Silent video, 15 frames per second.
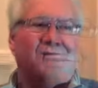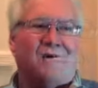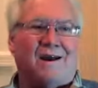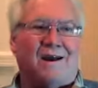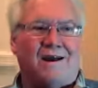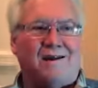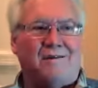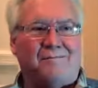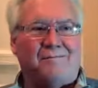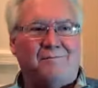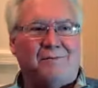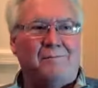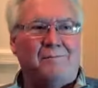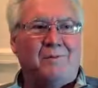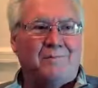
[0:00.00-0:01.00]
So I had
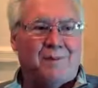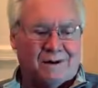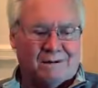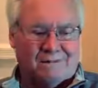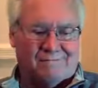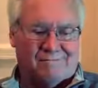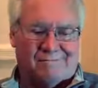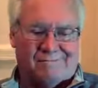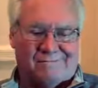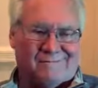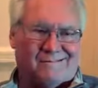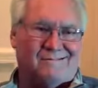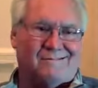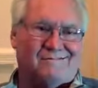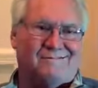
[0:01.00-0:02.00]
a pump about
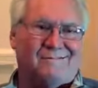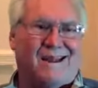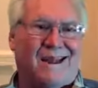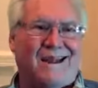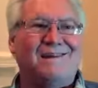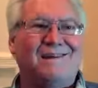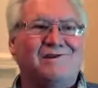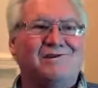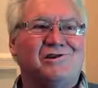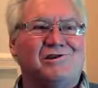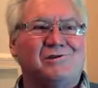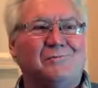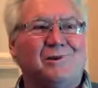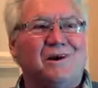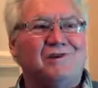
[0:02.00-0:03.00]
8
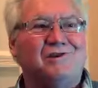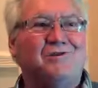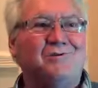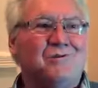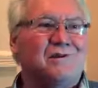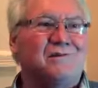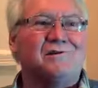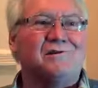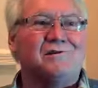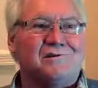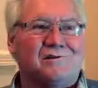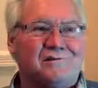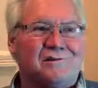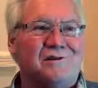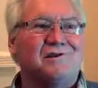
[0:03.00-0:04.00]
inches by 2
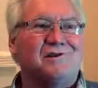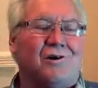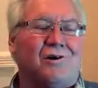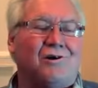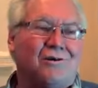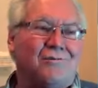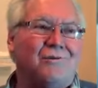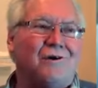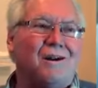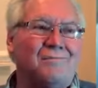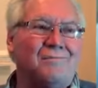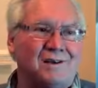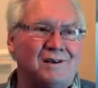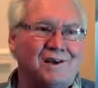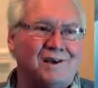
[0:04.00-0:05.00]
inches installed
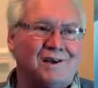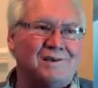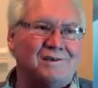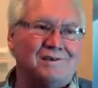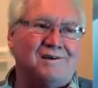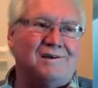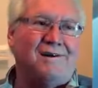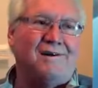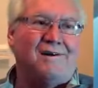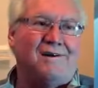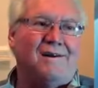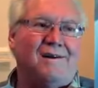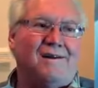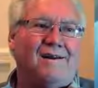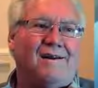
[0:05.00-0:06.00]
right in my chest.
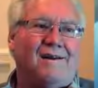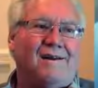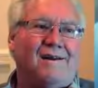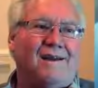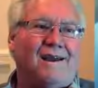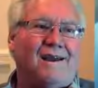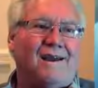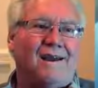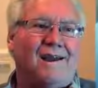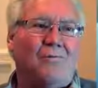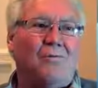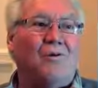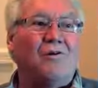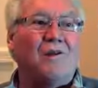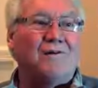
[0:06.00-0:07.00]

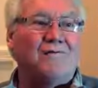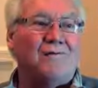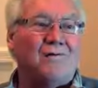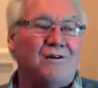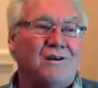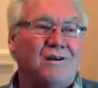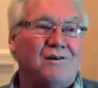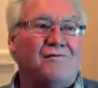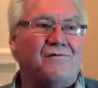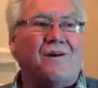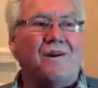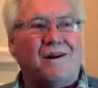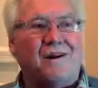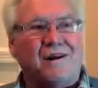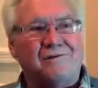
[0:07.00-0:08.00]
And I wore that for a
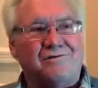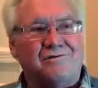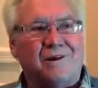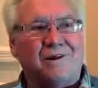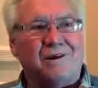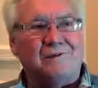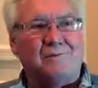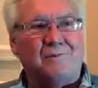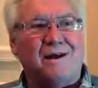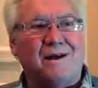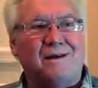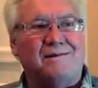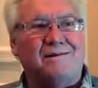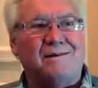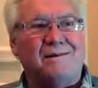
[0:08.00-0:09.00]
year, finally got the
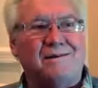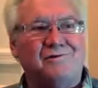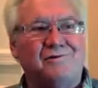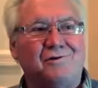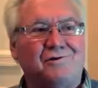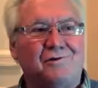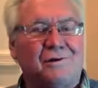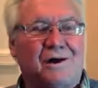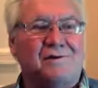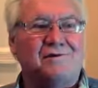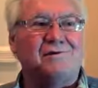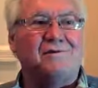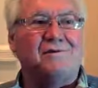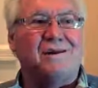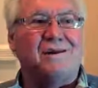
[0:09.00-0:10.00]
transplant in
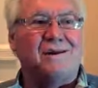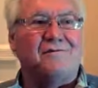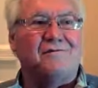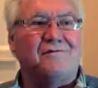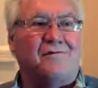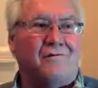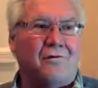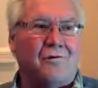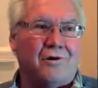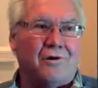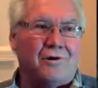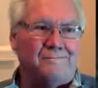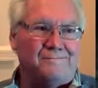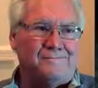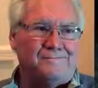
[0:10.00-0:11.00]

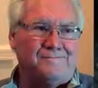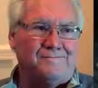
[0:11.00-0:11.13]
2004.